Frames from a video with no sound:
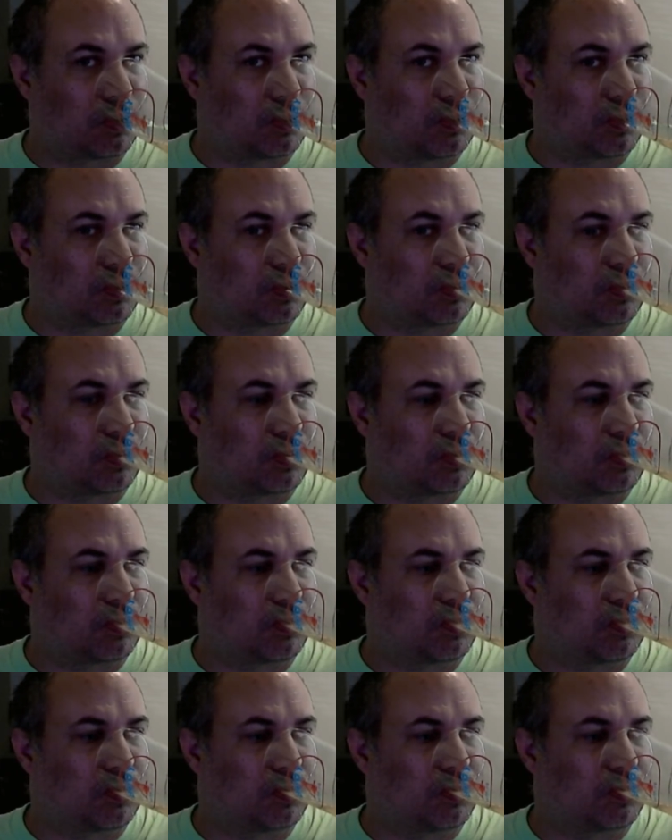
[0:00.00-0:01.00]

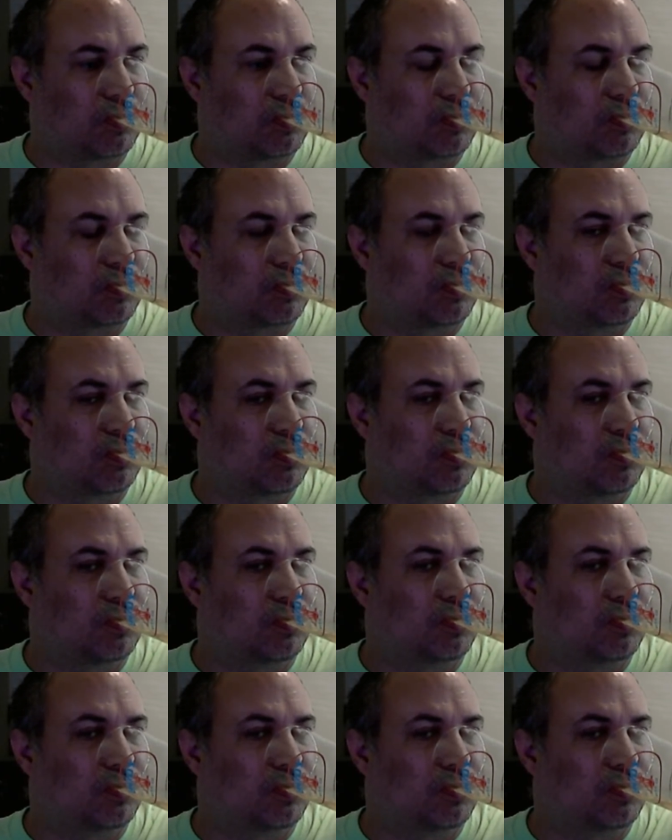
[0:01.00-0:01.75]
(silence)